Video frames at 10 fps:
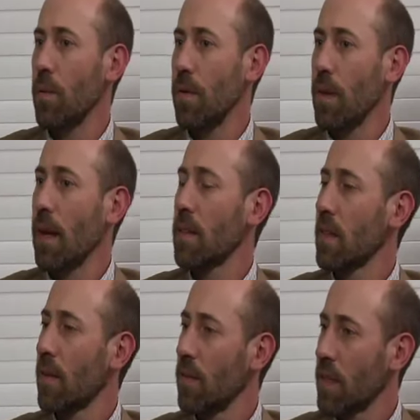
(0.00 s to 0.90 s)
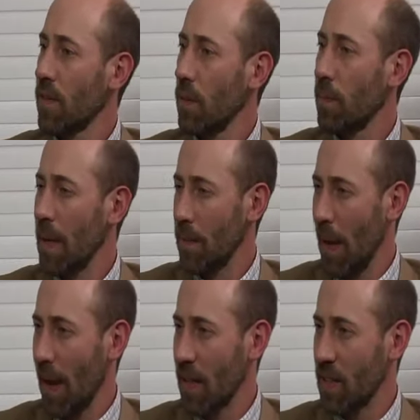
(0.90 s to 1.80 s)
We've done several big
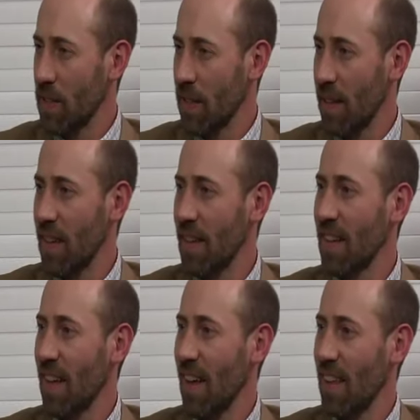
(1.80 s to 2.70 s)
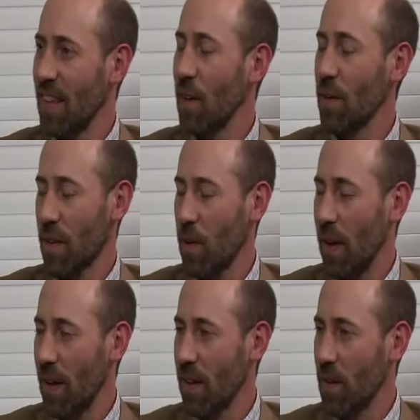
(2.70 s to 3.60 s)
packages, and I think the earthquake